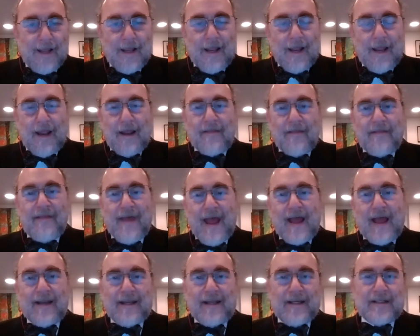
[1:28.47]
And
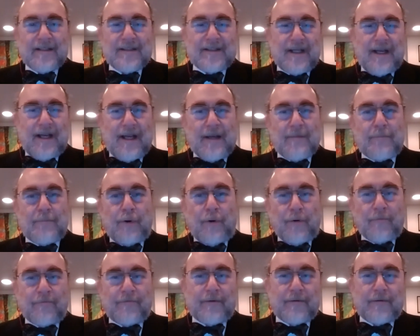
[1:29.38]
that is a
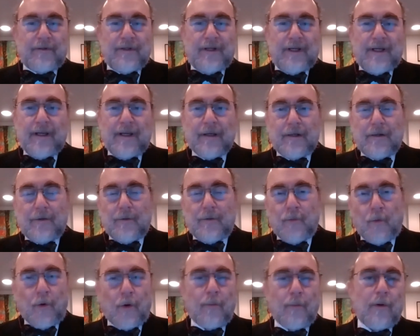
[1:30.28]
perfectly
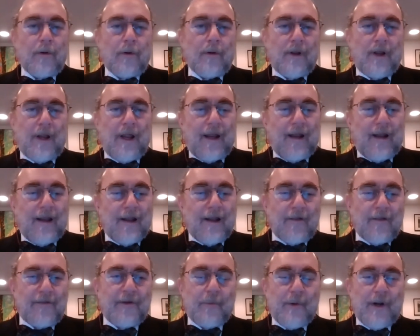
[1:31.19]
normal and
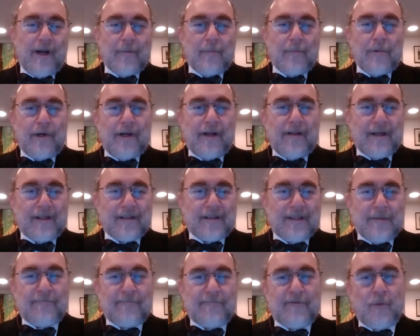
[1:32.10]
healthy way to breathe,
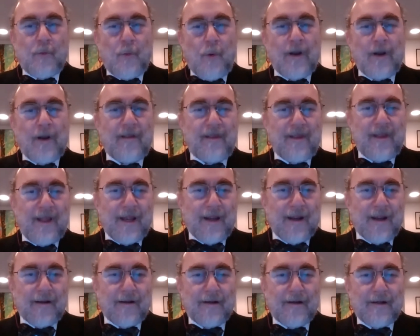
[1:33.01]
except for one
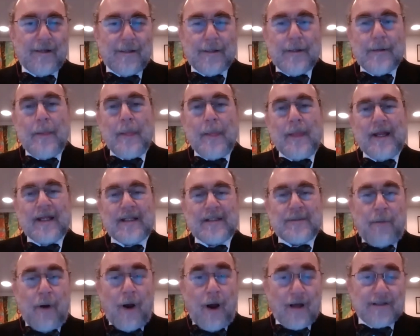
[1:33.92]
thing. It's
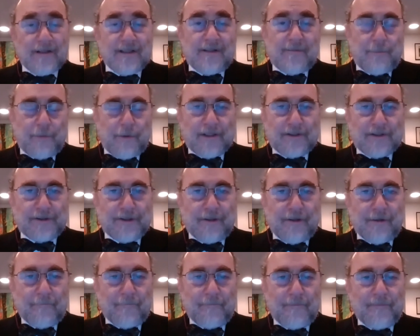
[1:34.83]
positive
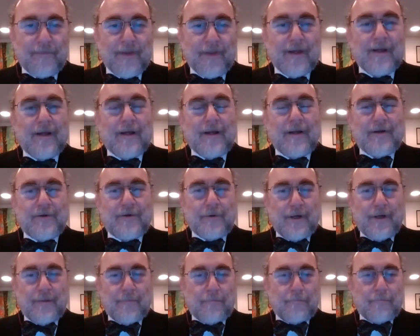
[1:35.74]
pressure
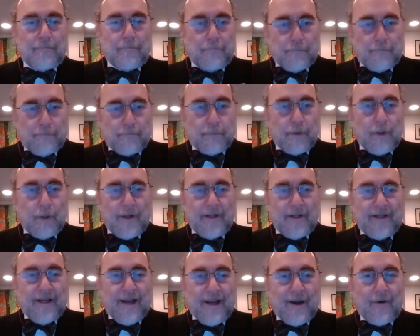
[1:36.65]
during blowing
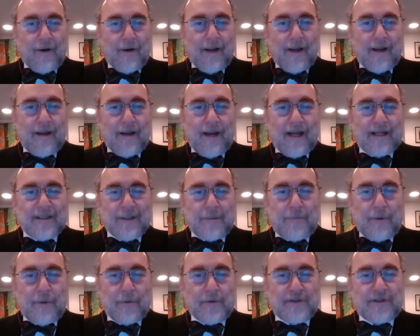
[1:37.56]
the air in as
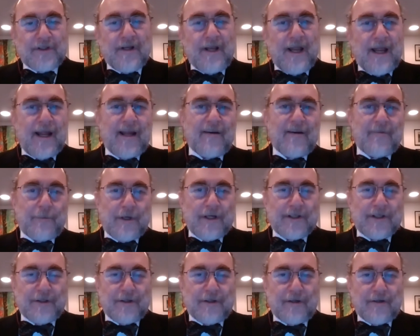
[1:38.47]
opposed to negative
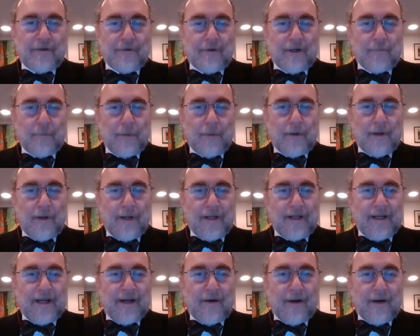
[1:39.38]
pressure during blowing
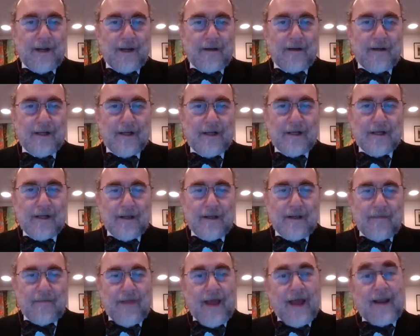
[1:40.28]
the air in.
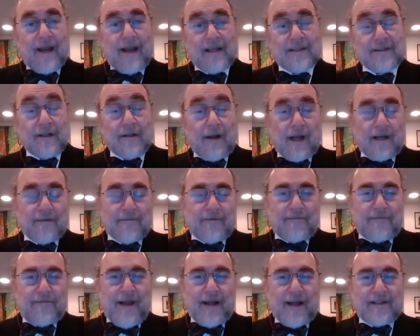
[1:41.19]
That has a lot of
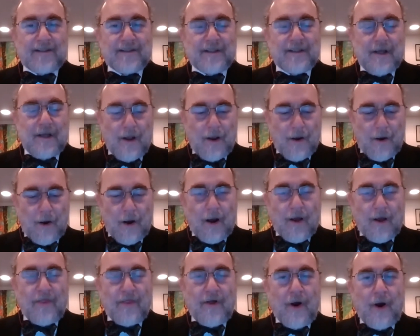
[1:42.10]
effects
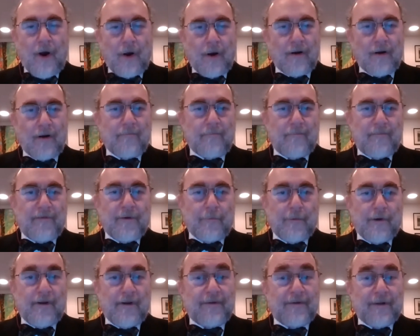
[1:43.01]
on the heart, the
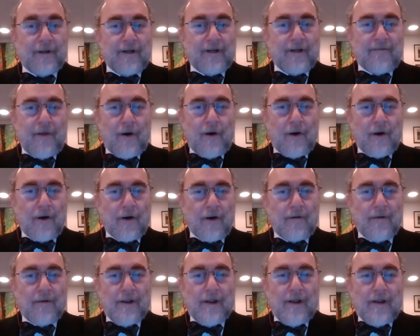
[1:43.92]
refilling of the
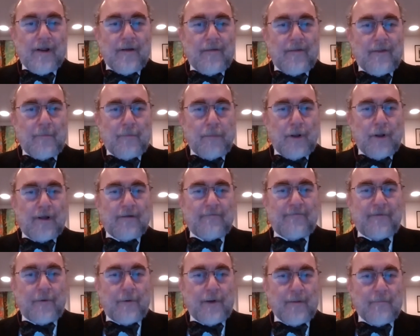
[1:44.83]
heart, the blood
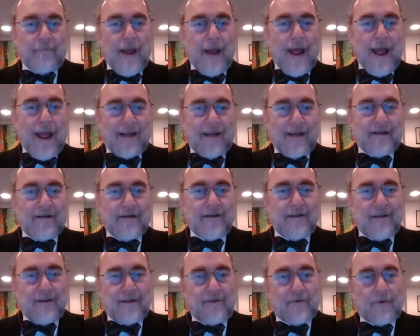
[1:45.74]
flowing back into
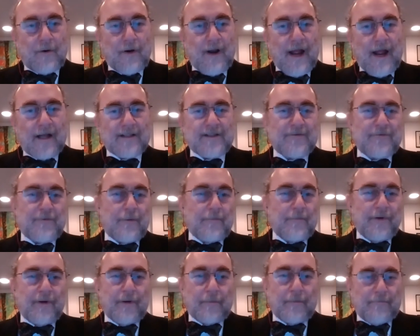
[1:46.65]
the thorax from
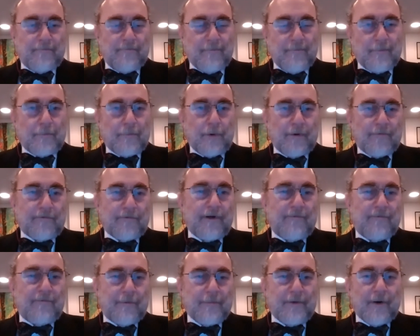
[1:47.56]
your periphery,
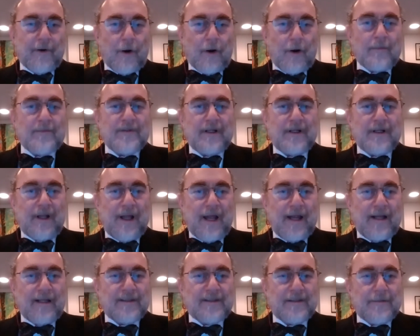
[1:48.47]
from your arms and
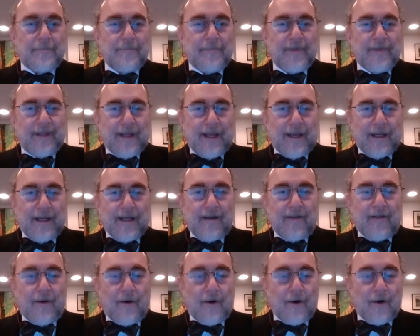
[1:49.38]
legs, getting
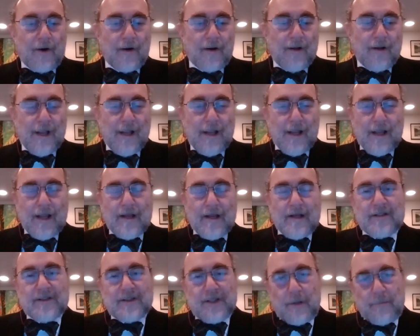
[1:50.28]
into the heart.
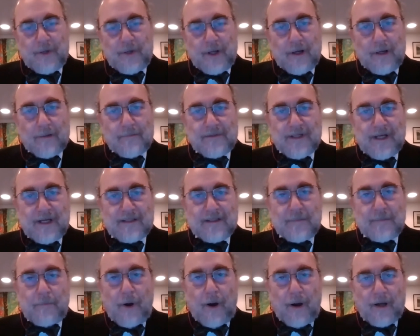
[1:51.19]
Sometimes that's
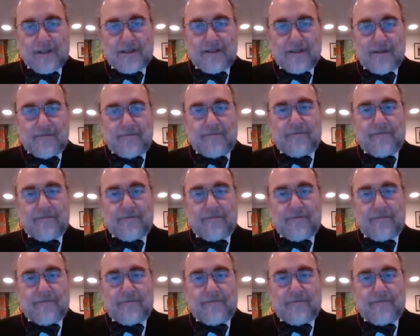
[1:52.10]
a positive